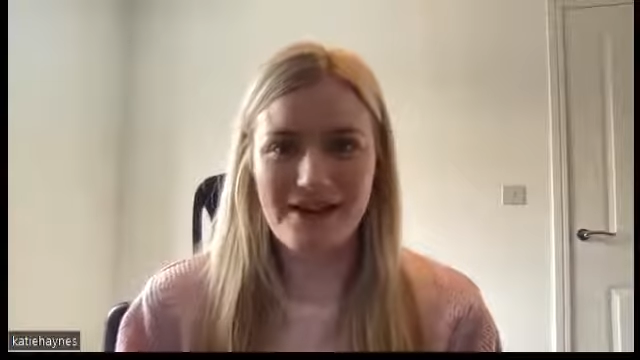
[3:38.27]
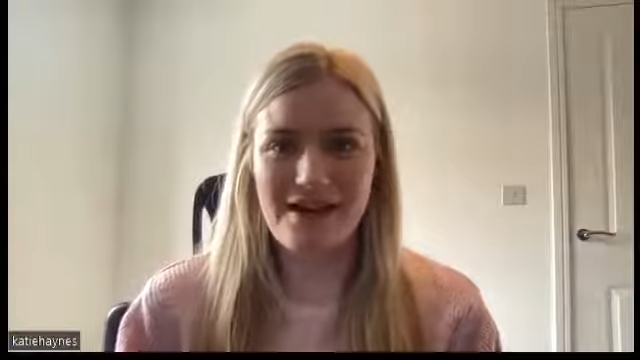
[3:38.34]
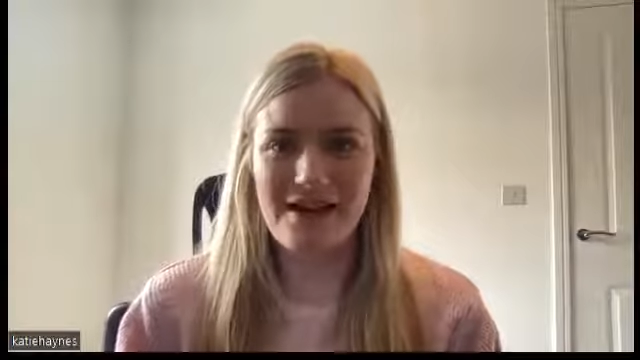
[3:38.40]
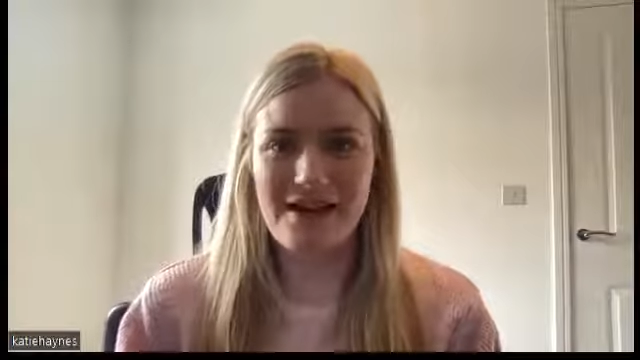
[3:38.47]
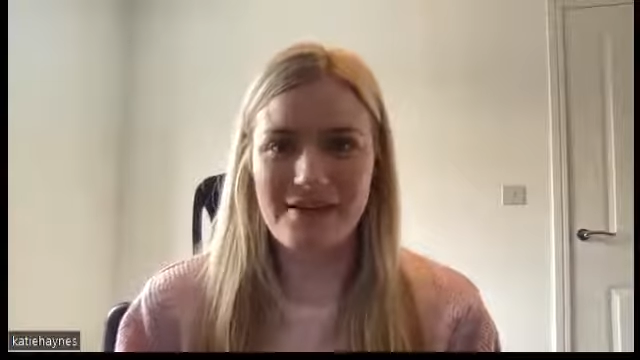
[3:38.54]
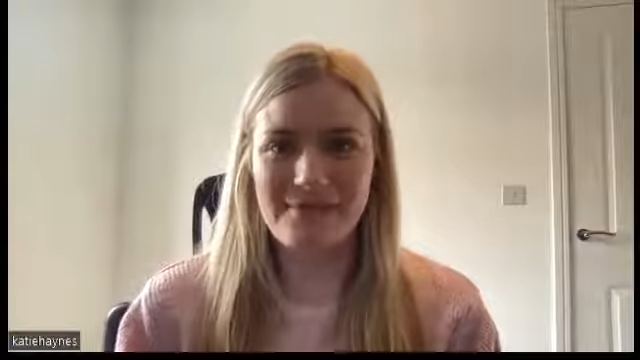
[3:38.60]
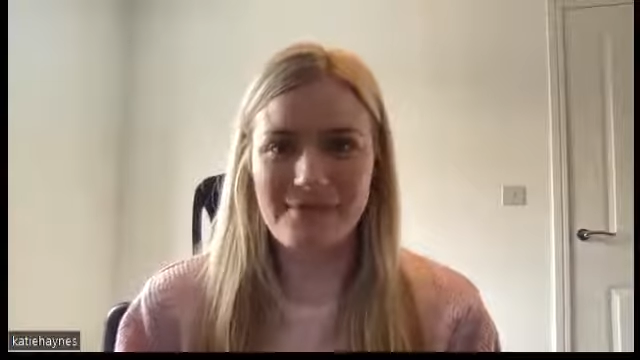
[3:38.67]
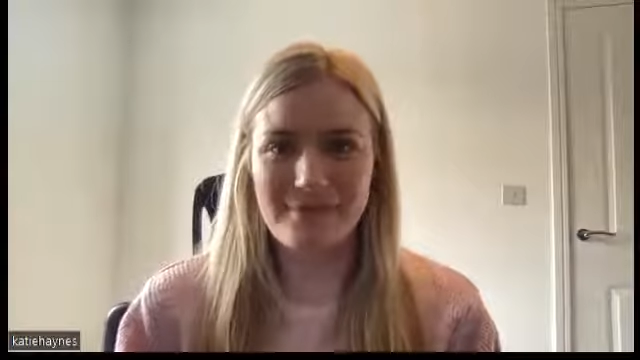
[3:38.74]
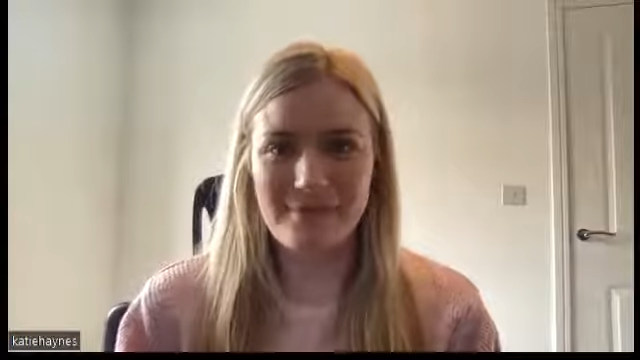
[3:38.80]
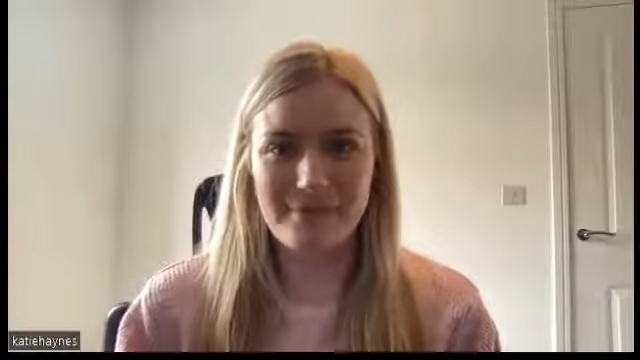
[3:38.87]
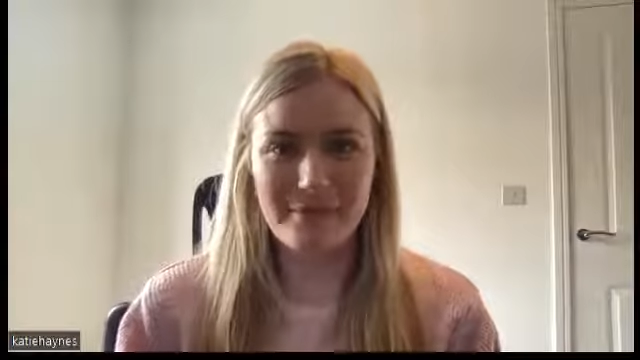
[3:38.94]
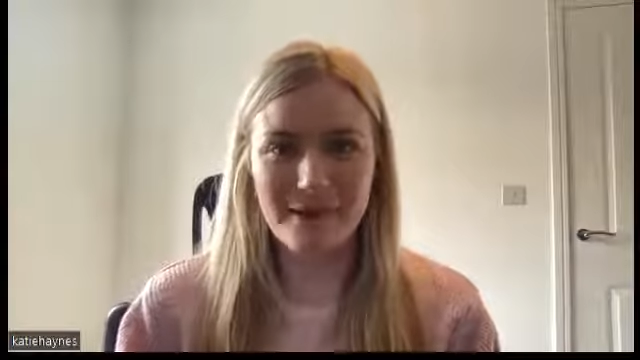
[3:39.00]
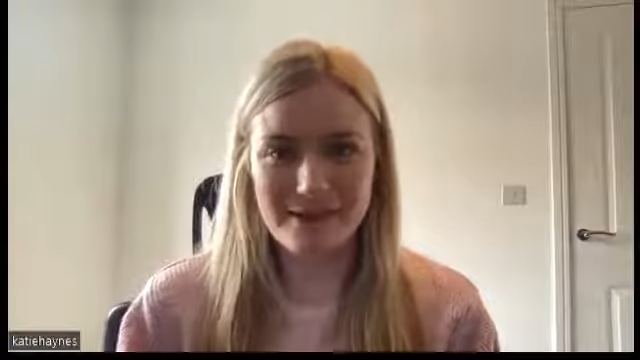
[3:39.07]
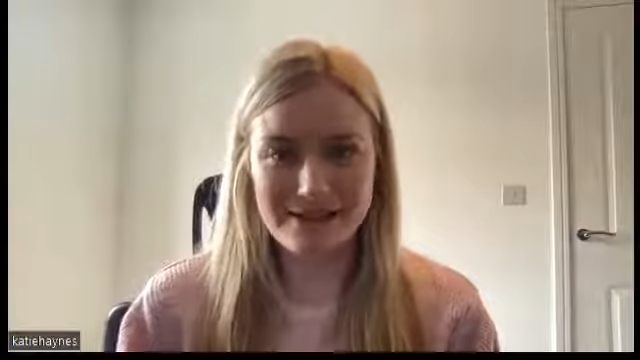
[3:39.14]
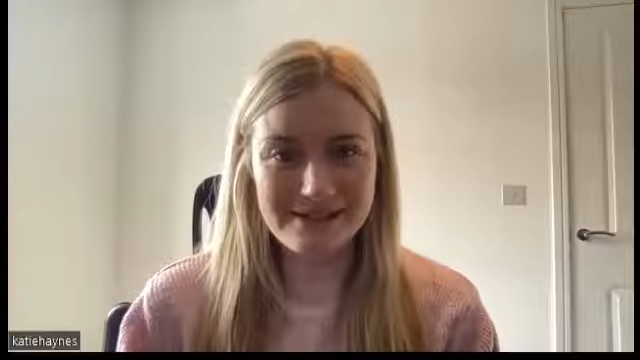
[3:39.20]
But
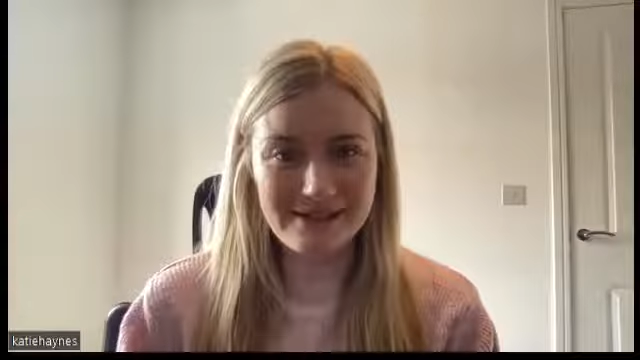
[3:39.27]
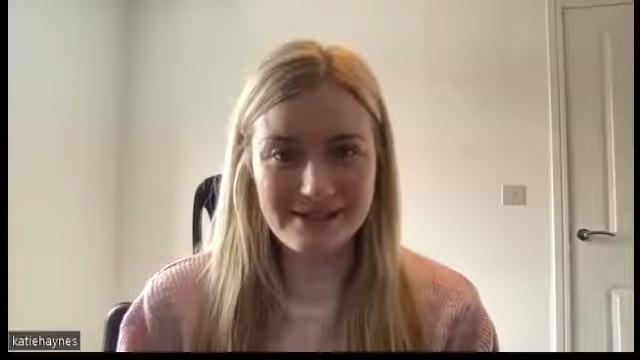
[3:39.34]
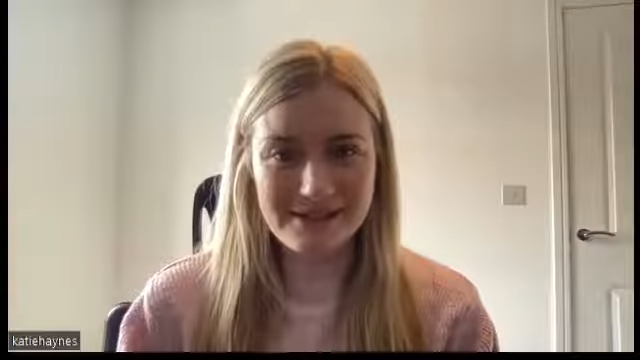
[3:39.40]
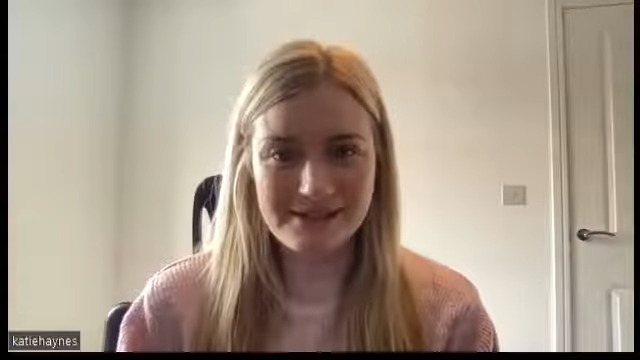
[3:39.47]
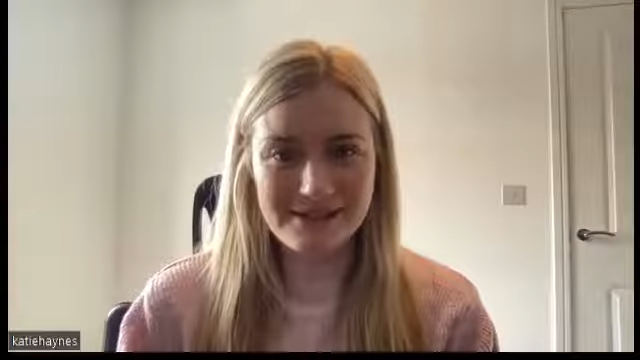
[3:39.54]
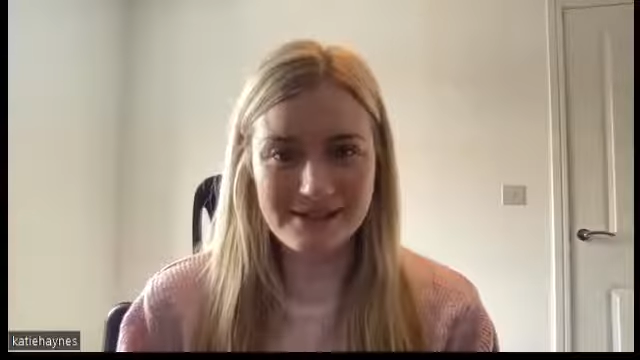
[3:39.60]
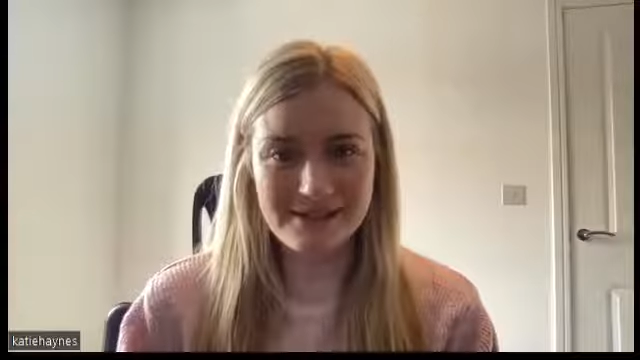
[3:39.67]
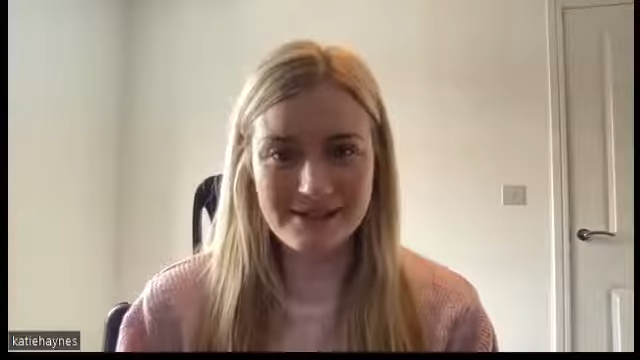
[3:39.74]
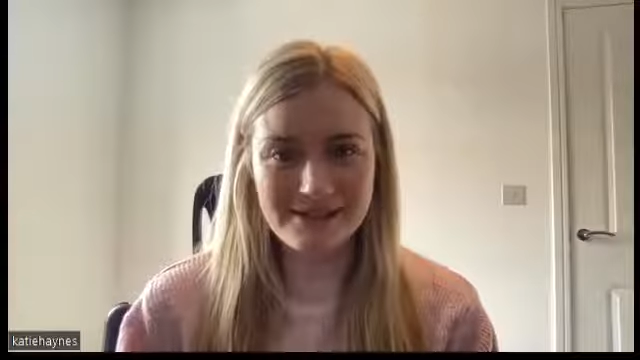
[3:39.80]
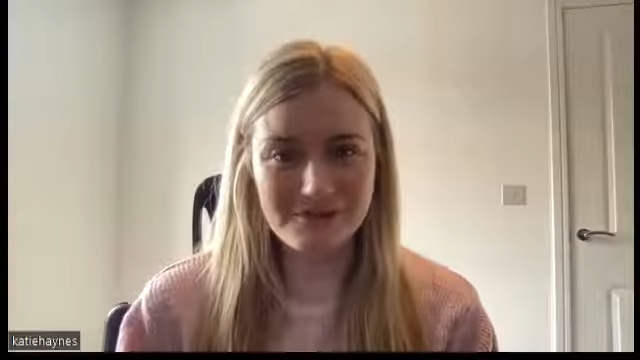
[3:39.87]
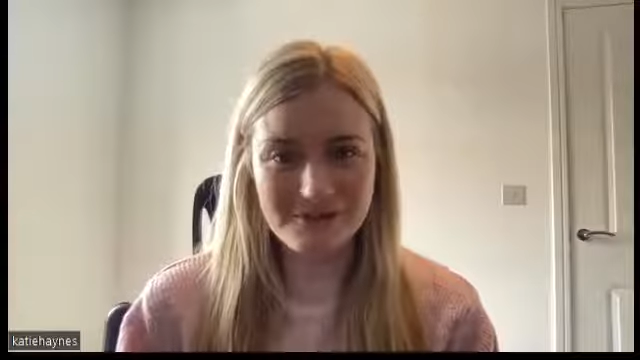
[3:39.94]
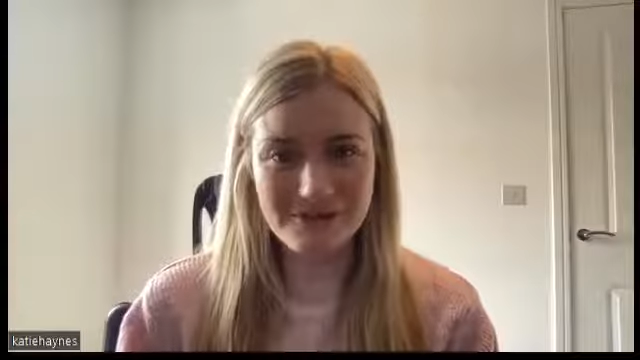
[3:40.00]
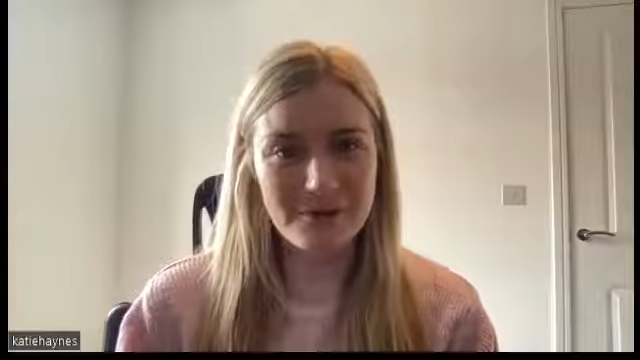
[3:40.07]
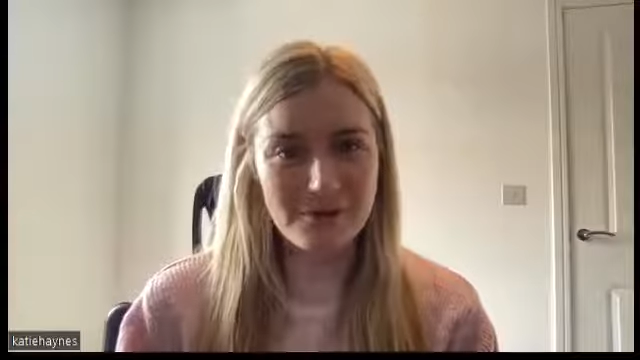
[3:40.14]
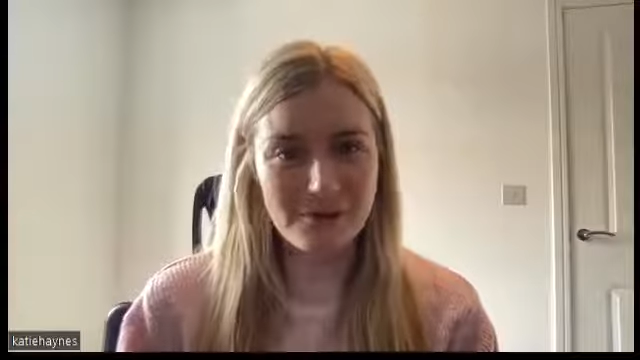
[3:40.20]
I did
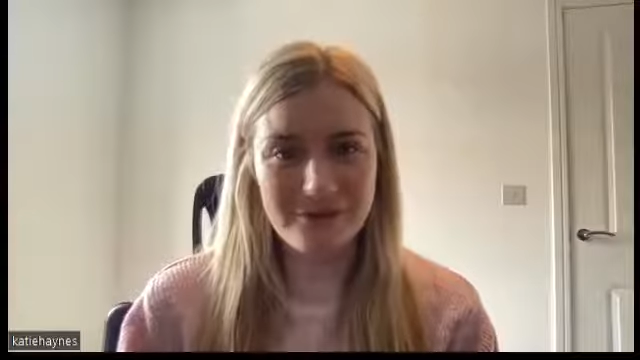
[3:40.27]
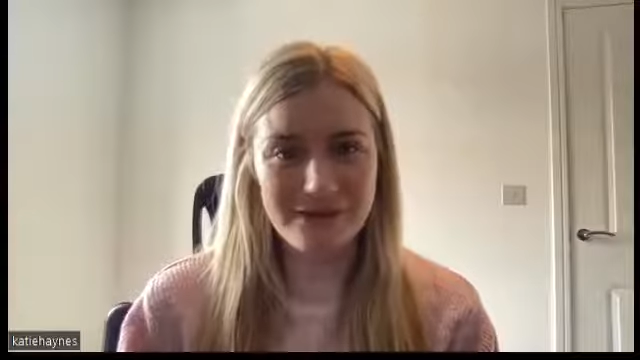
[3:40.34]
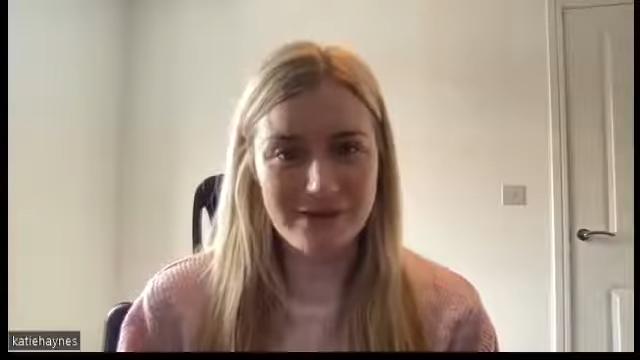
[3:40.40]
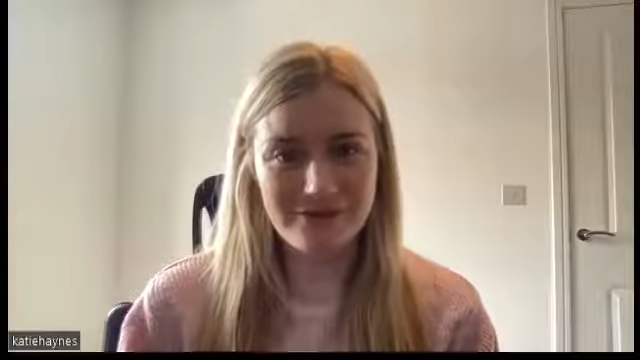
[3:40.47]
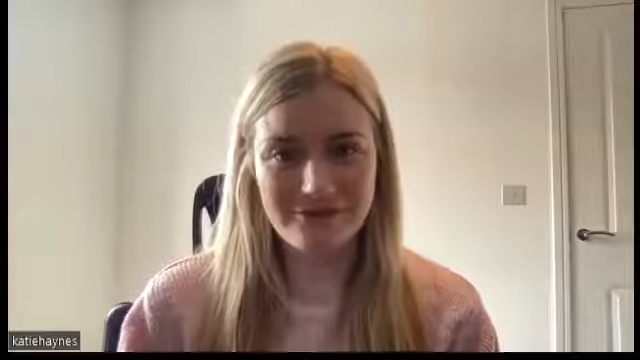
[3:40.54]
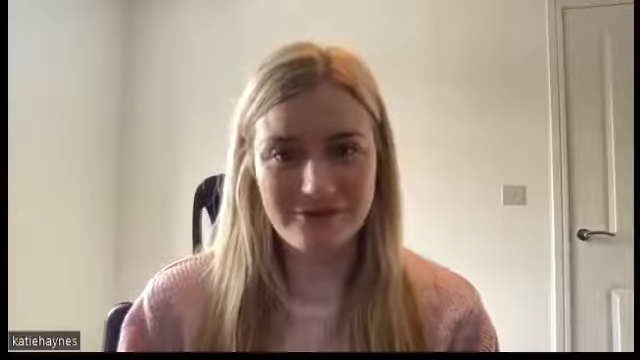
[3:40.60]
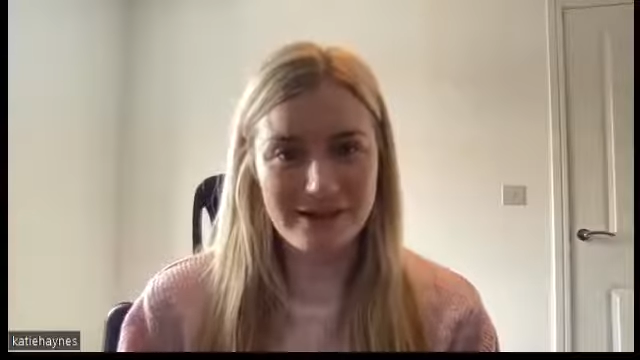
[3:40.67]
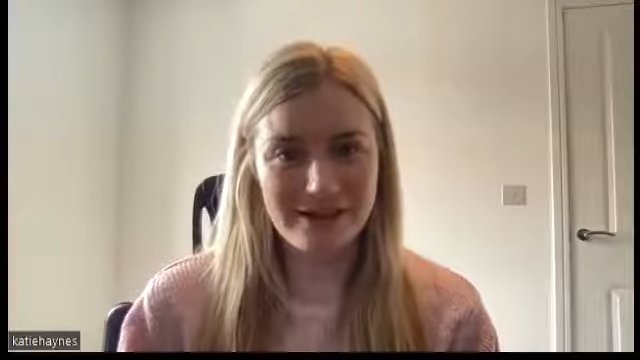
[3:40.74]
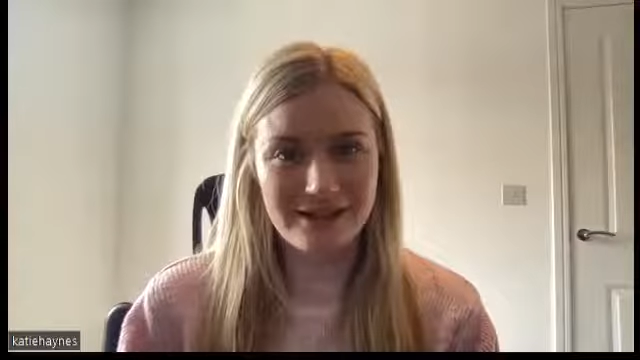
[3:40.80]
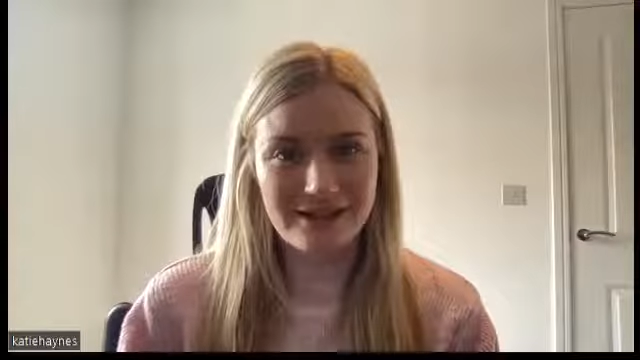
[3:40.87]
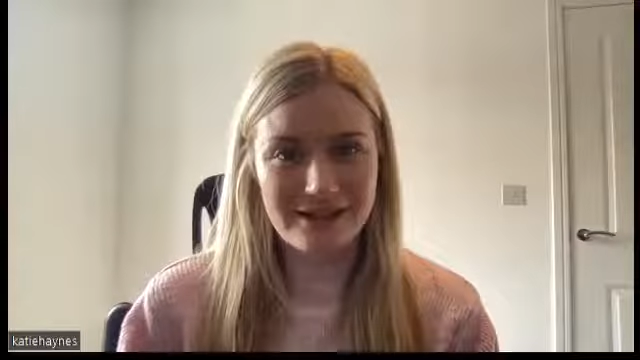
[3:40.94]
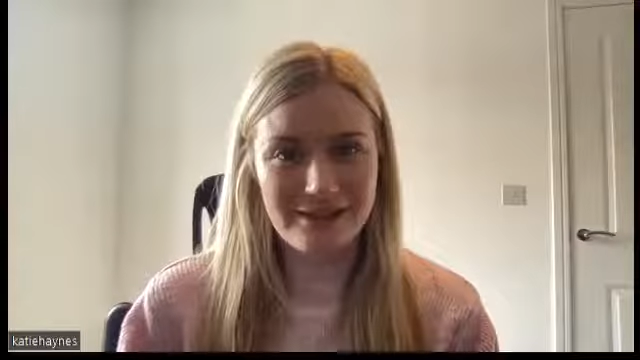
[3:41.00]
feel the benefit